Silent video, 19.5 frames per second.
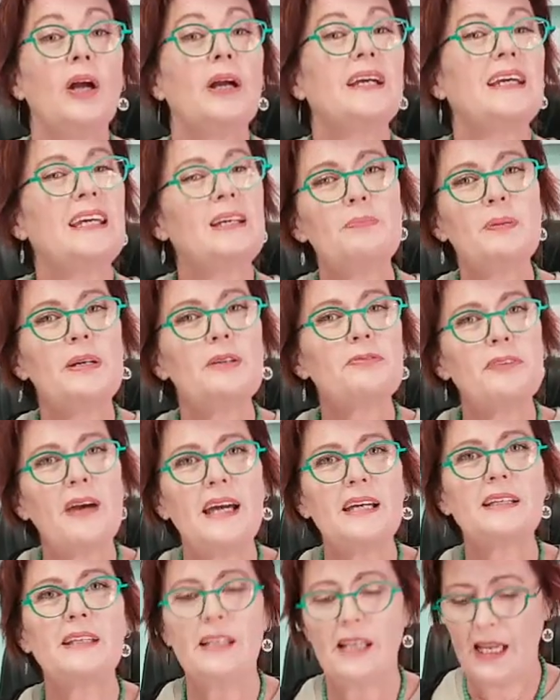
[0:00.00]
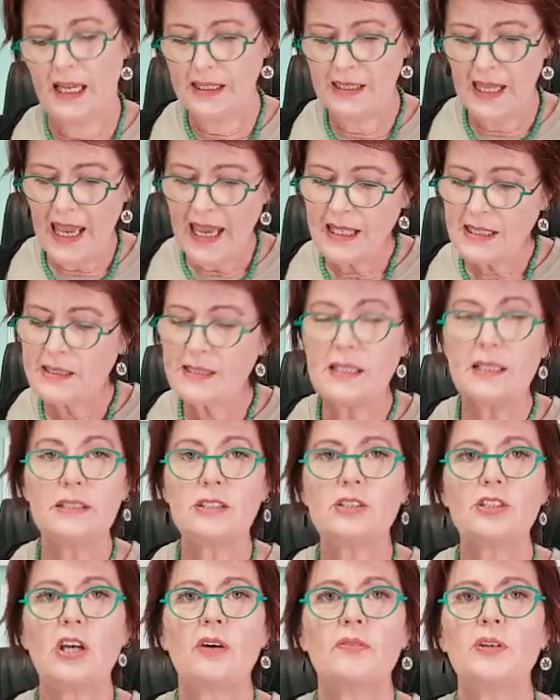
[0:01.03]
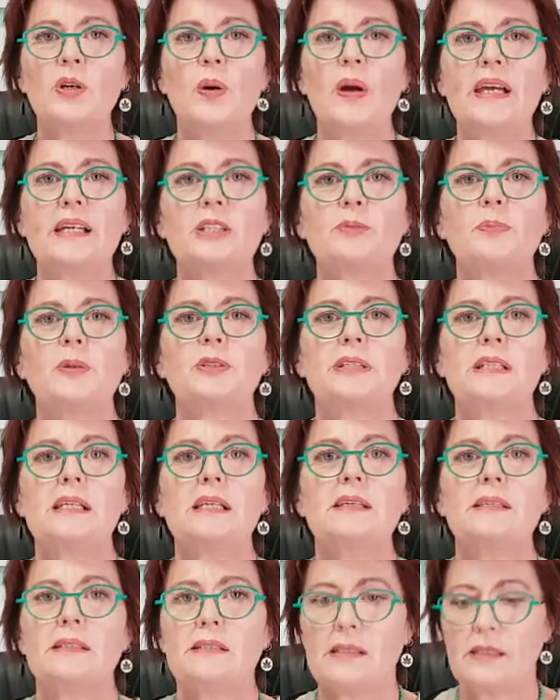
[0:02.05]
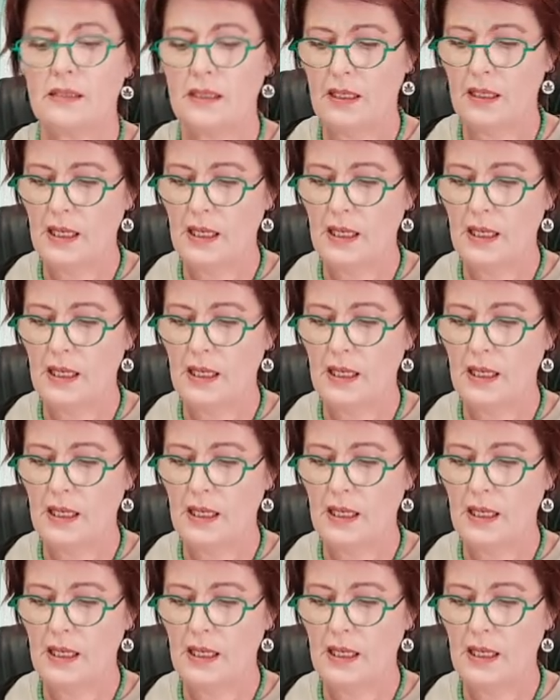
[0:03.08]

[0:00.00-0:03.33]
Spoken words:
Keeping faith in the excellence of your expertise,